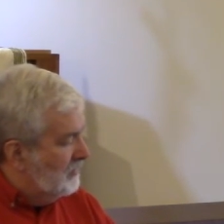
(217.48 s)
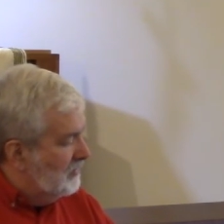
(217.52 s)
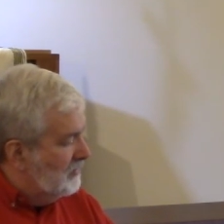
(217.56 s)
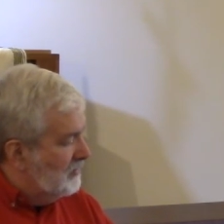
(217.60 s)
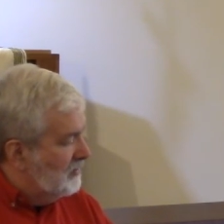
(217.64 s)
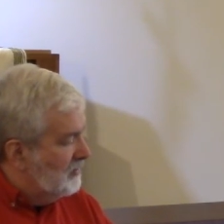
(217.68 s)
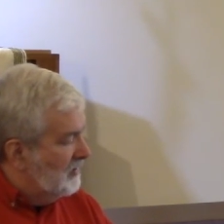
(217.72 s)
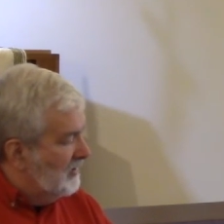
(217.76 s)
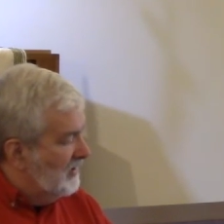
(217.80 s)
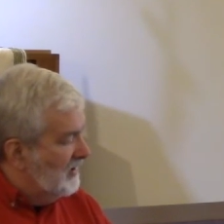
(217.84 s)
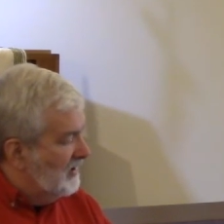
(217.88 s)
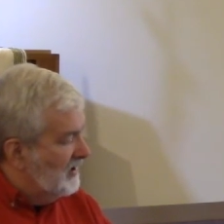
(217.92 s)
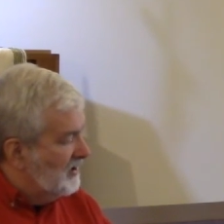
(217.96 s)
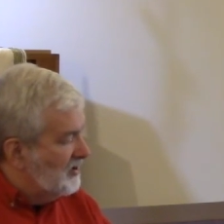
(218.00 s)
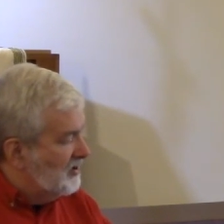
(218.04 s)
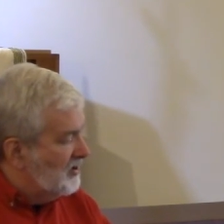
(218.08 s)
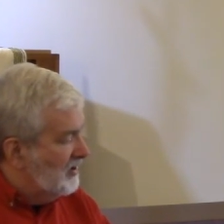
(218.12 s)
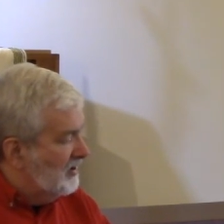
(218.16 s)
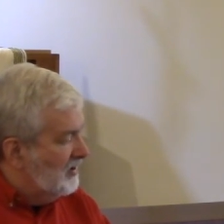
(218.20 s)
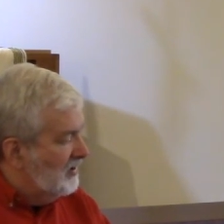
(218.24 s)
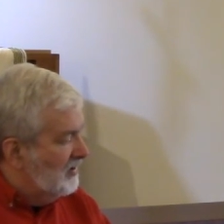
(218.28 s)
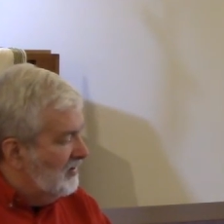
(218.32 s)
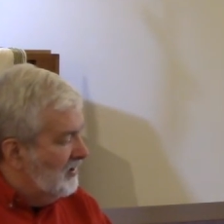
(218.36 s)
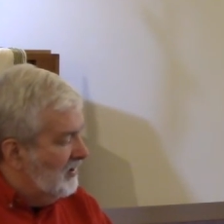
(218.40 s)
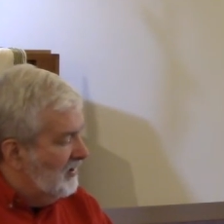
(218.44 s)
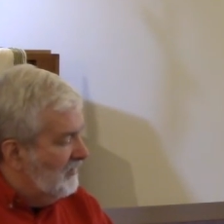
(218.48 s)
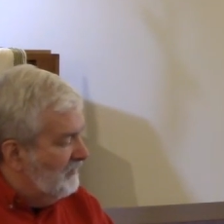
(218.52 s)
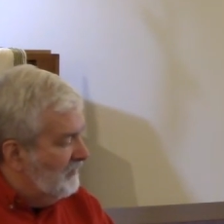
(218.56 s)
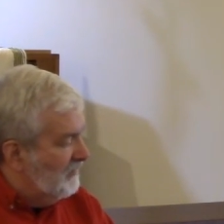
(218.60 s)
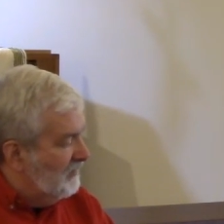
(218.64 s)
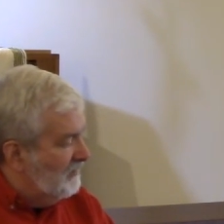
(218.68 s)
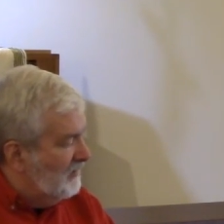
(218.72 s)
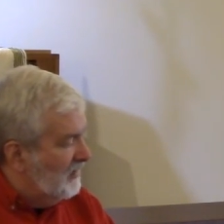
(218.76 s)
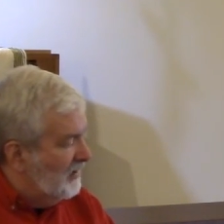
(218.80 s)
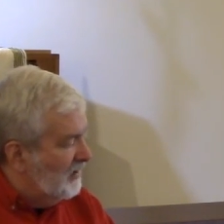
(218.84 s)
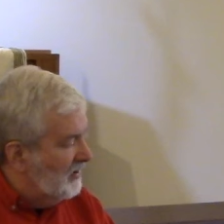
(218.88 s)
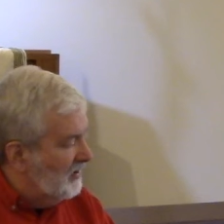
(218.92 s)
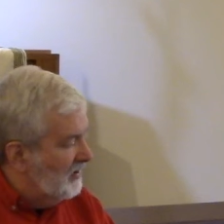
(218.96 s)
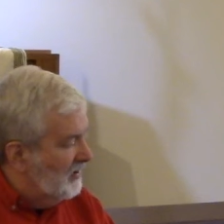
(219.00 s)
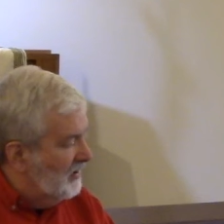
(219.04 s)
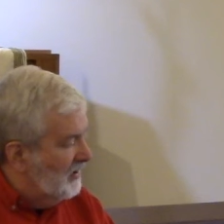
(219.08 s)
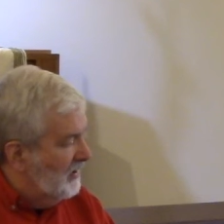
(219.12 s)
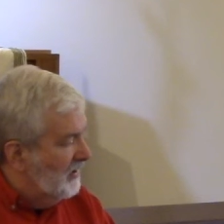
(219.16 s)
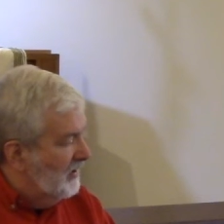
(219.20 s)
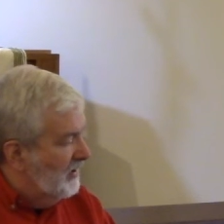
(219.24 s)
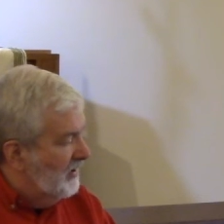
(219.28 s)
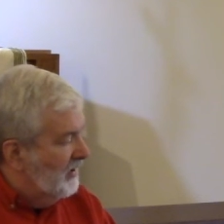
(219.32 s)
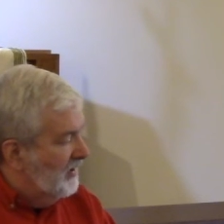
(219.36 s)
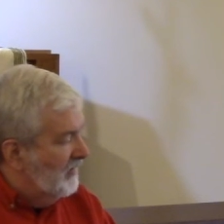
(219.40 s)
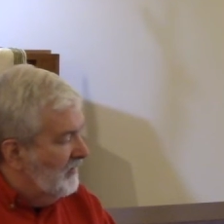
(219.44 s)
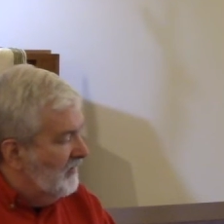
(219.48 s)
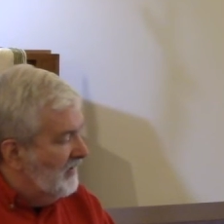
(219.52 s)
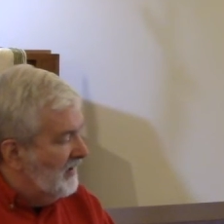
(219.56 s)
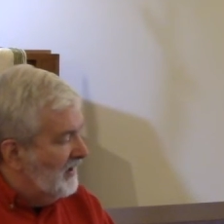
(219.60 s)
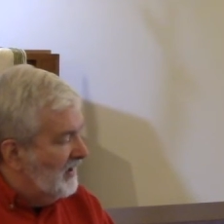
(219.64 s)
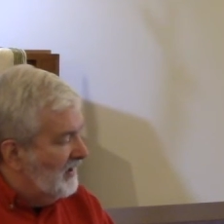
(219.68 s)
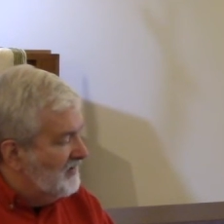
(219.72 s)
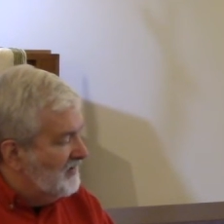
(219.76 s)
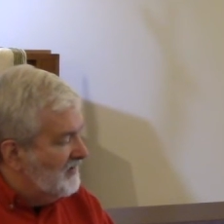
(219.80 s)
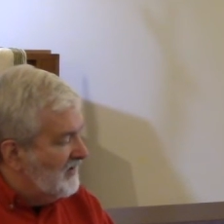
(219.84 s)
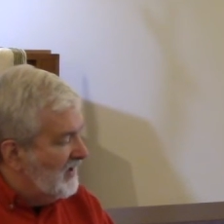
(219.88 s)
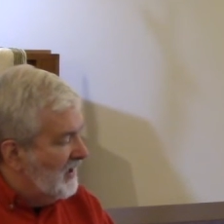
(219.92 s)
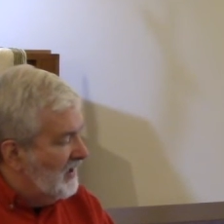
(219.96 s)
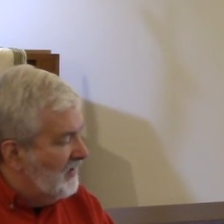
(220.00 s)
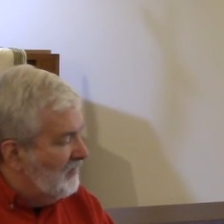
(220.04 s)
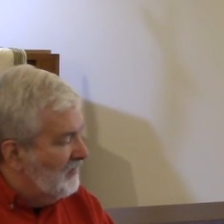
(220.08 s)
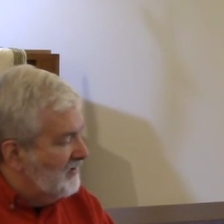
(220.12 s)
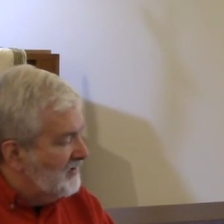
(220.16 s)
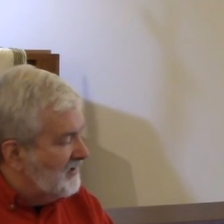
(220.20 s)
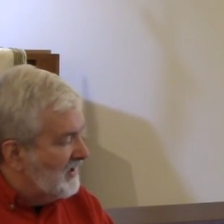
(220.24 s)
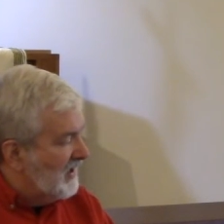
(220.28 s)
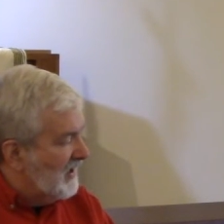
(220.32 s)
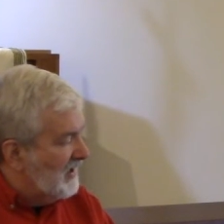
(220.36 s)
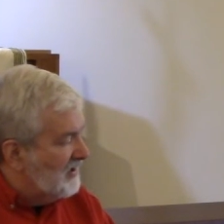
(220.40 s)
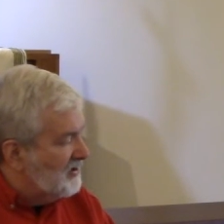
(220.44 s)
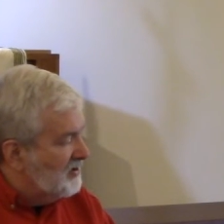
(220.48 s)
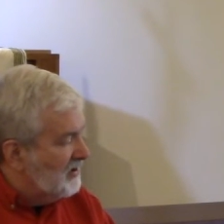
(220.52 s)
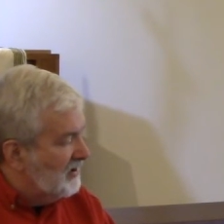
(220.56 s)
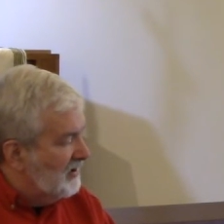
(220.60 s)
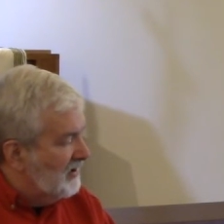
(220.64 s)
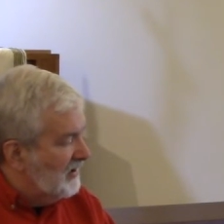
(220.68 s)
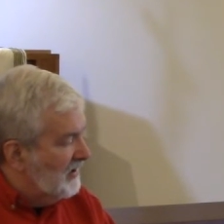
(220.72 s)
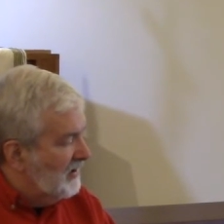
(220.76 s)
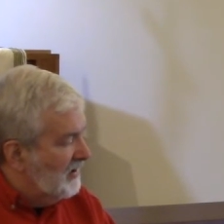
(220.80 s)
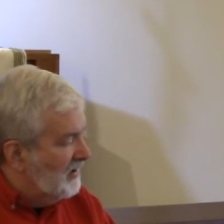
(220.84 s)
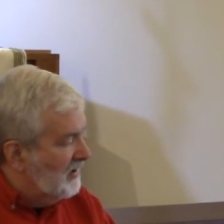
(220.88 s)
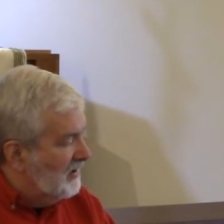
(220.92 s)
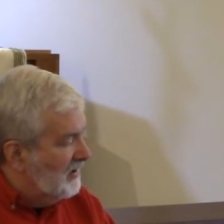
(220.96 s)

tradition, if you will, that Isaiah was actually